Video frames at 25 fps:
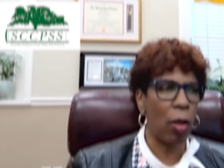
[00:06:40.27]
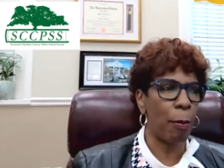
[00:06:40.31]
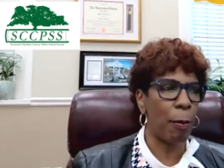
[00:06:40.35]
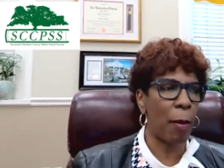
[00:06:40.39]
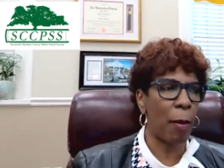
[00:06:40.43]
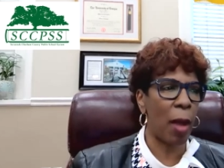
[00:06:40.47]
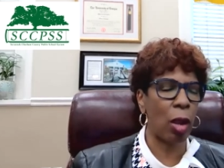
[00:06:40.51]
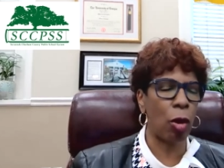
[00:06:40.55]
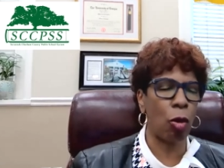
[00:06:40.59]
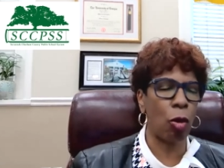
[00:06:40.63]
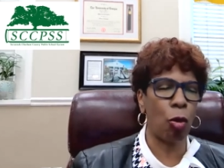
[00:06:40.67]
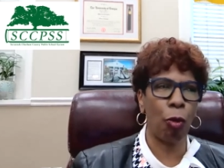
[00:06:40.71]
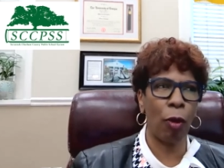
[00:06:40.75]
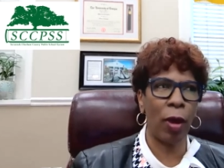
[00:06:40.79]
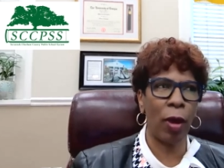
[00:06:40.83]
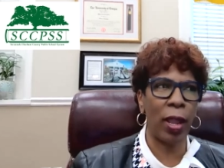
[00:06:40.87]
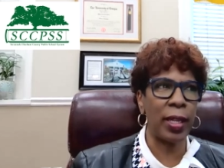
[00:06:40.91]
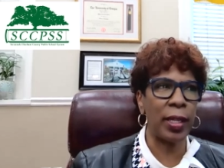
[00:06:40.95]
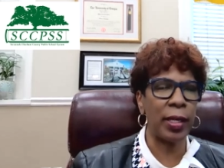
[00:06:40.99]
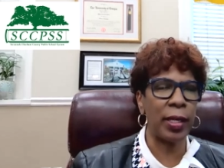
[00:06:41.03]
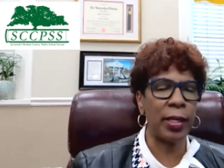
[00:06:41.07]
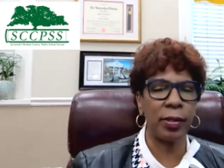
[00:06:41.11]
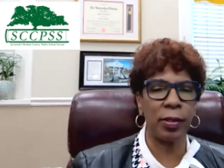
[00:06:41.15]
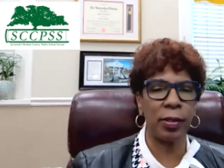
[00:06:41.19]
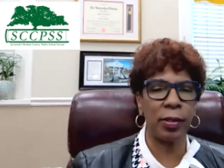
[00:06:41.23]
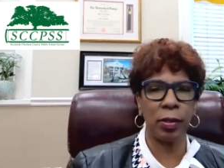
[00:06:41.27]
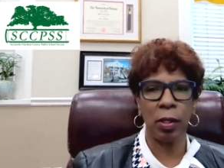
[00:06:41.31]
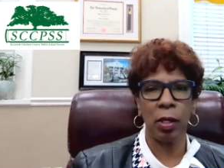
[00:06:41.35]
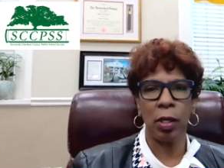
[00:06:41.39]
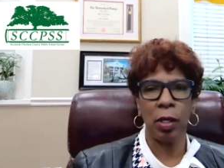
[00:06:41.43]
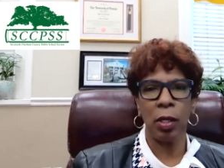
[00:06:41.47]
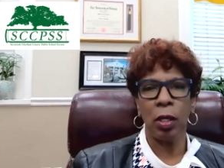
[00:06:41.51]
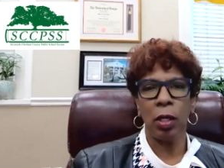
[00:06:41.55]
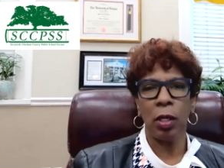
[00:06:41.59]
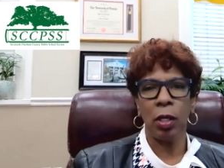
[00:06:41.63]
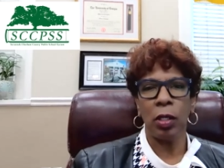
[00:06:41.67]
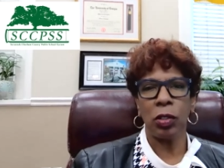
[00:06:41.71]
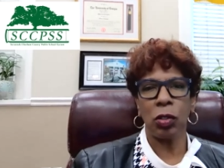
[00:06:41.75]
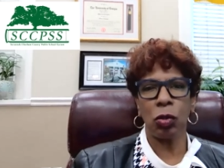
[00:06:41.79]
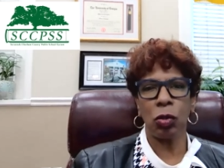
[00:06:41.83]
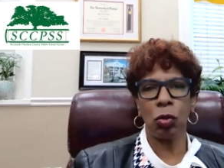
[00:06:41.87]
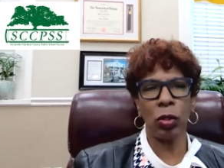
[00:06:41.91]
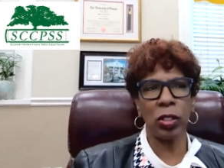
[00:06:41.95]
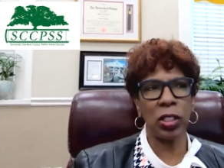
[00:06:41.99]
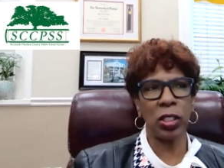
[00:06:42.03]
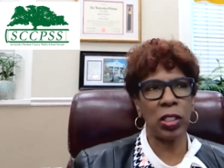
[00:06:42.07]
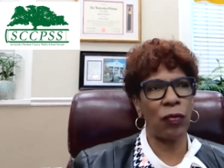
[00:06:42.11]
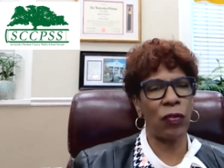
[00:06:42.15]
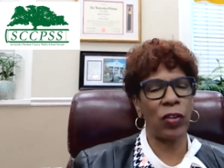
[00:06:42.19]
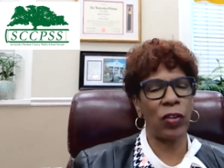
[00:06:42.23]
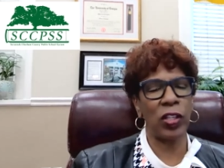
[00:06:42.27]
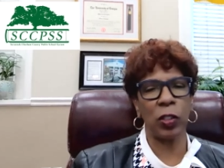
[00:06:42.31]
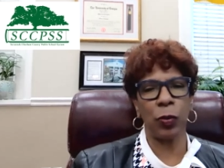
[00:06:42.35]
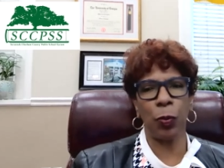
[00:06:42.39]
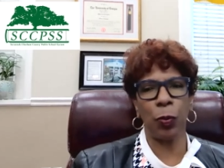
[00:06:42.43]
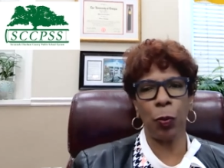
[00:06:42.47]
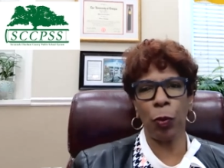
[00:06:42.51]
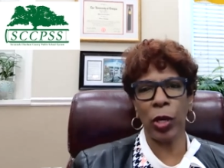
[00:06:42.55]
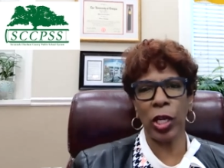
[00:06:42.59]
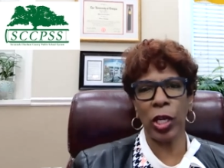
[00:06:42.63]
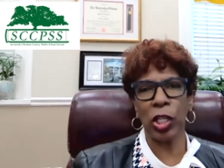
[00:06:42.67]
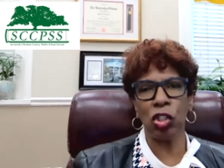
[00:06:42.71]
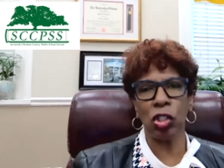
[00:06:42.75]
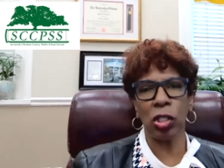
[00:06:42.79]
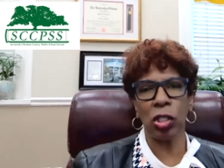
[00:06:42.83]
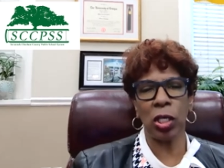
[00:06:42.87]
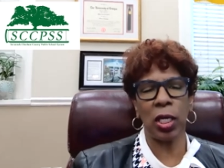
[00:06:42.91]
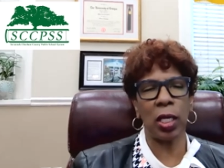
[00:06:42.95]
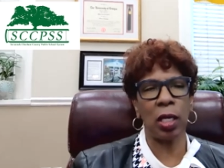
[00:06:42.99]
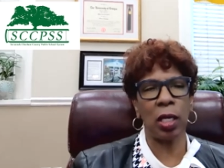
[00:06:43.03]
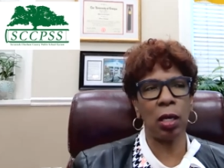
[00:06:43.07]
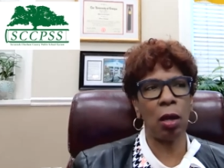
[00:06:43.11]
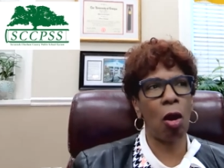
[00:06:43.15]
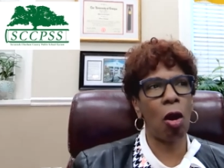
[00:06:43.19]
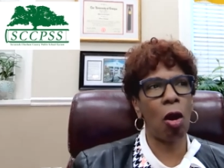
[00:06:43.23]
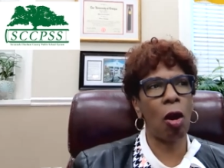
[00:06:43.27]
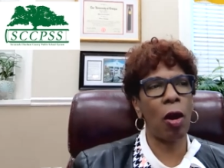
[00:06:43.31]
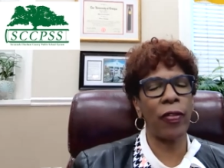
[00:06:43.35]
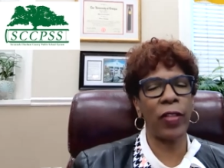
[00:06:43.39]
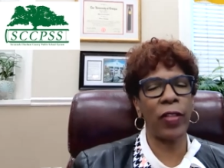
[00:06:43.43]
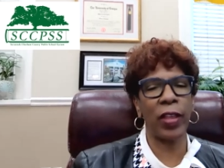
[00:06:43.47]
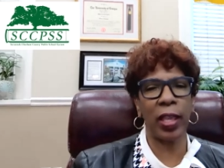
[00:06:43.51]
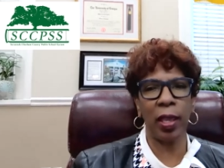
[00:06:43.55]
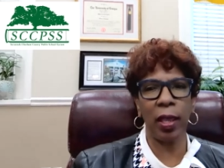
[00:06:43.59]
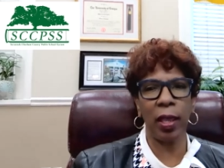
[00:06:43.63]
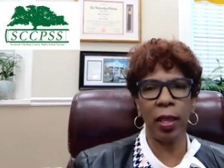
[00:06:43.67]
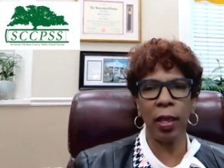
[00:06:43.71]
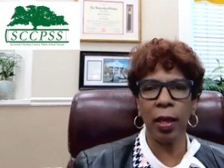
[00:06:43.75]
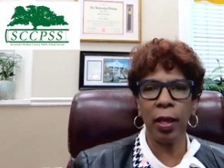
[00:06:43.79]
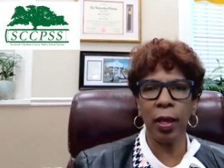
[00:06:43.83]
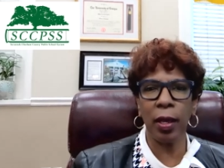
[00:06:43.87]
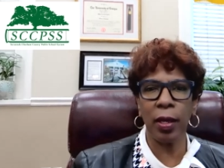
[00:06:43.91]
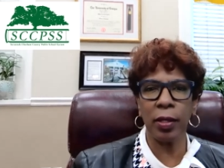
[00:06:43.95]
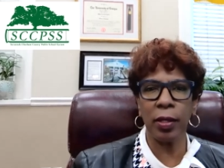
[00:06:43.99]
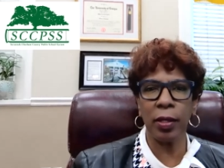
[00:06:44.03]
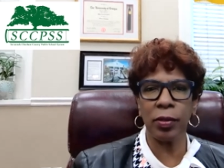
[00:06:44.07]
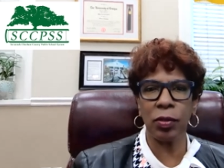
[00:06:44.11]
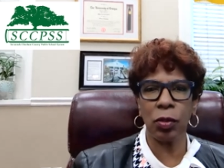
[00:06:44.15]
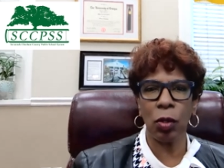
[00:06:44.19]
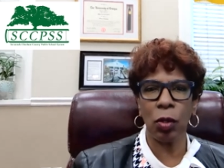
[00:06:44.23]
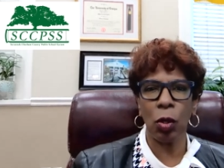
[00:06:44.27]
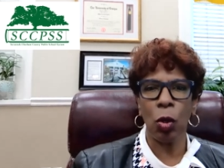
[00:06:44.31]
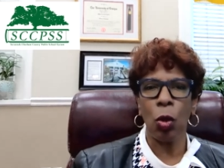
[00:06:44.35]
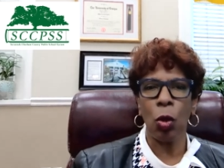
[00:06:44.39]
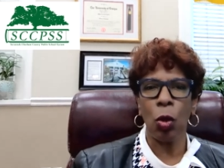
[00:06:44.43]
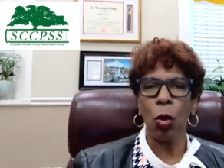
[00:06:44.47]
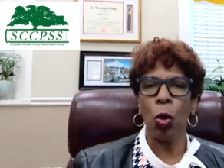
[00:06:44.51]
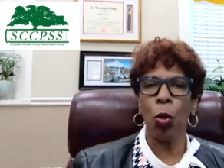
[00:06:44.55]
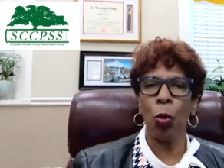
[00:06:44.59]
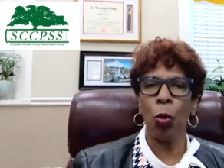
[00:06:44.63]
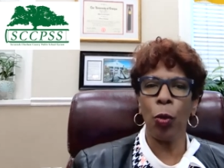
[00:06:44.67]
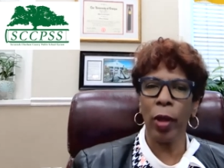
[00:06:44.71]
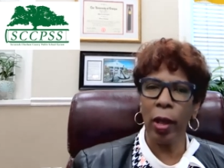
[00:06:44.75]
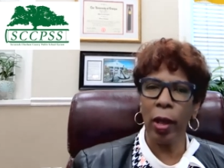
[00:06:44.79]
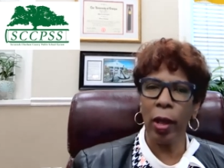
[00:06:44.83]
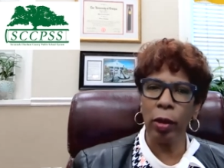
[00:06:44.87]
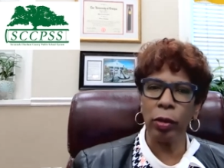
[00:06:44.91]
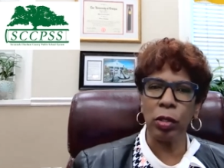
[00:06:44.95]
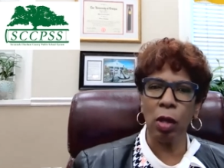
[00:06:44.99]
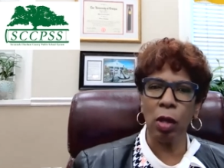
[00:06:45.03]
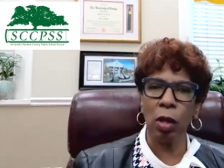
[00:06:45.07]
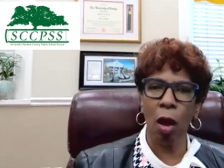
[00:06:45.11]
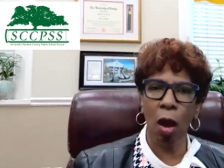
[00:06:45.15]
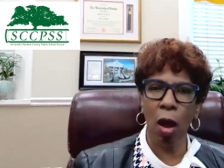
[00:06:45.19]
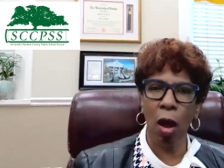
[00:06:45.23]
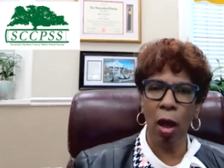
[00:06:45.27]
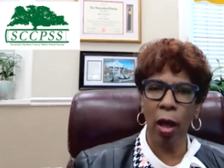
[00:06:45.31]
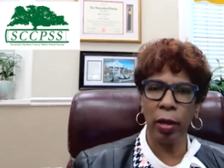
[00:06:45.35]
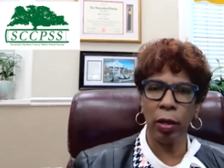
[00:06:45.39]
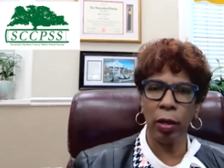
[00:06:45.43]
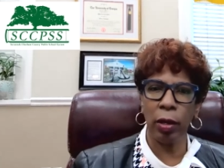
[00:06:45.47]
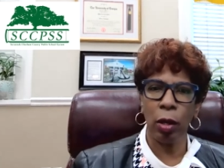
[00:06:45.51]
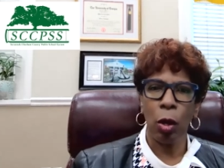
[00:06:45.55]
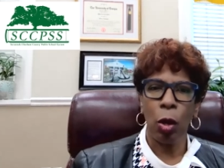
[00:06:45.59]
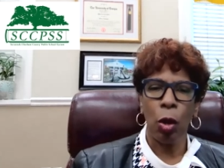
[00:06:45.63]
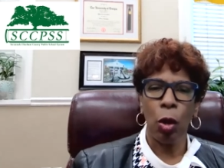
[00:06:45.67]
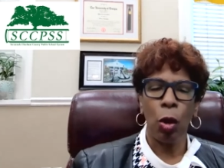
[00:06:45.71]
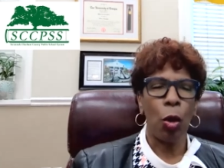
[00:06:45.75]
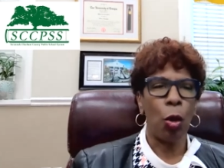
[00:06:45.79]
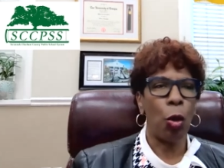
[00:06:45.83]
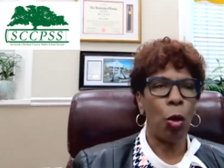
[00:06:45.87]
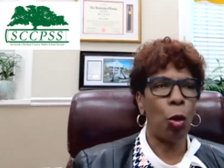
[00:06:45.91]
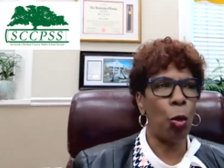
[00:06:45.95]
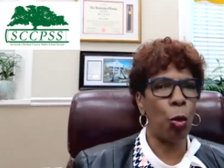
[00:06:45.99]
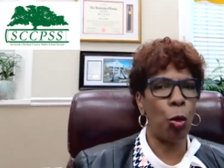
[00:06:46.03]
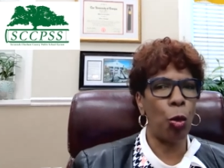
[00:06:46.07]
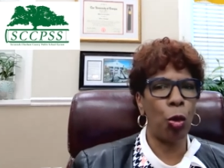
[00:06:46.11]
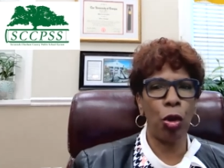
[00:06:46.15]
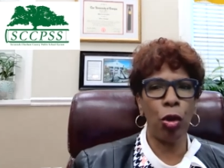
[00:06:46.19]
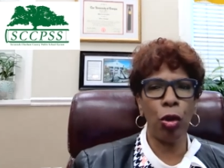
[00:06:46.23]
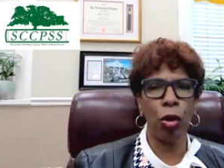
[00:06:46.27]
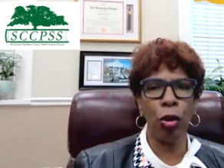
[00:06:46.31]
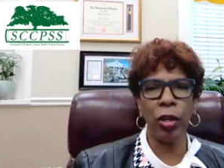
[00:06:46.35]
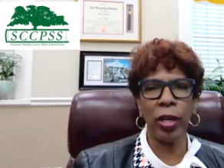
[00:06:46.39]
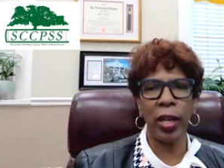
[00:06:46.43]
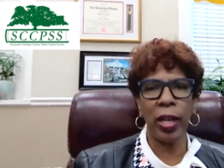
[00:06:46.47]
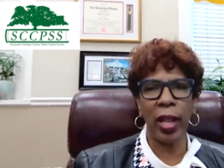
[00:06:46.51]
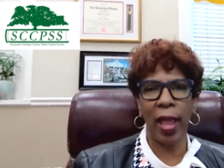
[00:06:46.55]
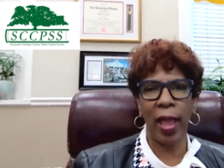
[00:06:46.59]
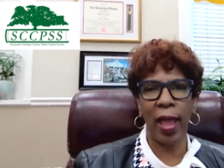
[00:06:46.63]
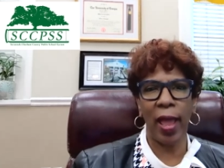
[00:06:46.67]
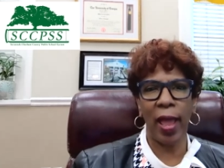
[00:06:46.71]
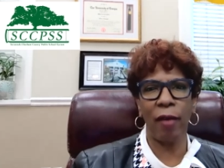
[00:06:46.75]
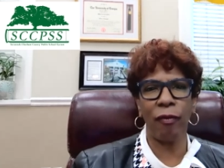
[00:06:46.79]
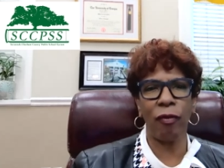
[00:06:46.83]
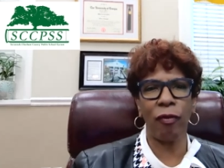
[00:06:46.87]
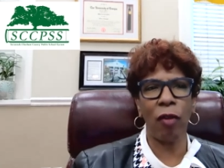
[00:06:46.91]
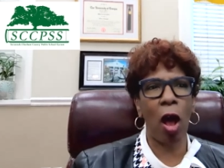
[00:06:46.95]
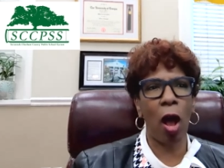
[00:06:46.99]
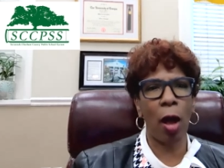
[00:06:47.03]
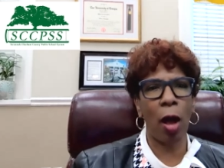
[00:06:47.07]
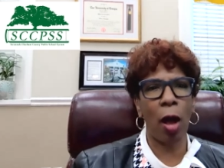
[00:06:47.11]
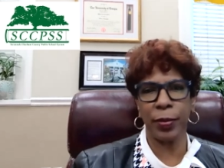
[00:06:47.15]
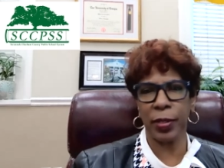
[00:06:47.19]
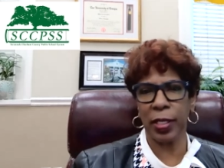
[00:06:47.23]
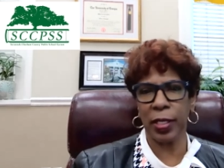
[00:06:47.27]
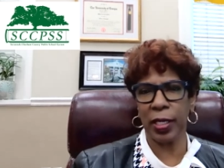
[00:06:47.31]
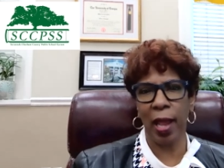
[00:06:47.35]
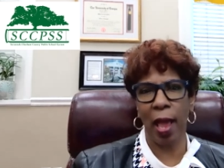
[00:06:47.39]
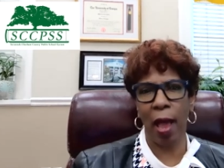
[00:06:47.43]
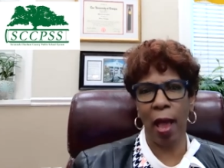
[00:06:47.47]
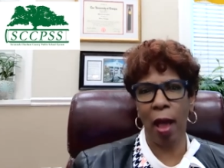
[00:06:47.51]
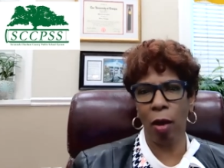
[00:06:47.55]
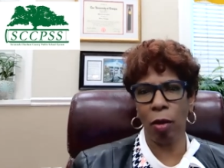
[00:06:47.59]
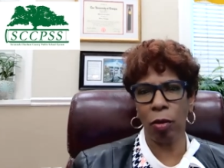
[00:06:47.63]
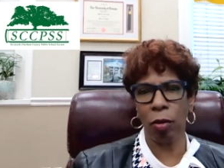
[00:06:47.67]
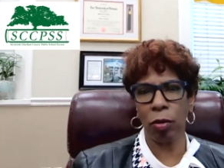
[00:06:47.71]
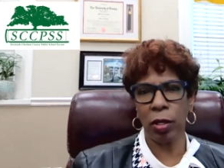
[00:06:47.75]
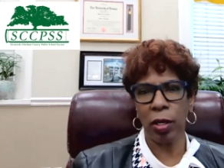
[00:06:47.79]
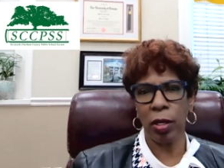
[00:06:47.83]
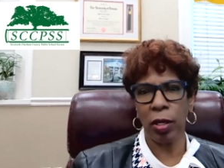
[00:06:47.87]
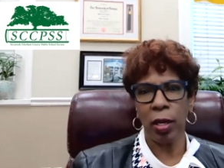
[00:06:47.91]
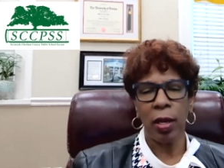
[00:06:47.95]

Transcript: My greatest source of inspiration are the kids who held on who could have opted out,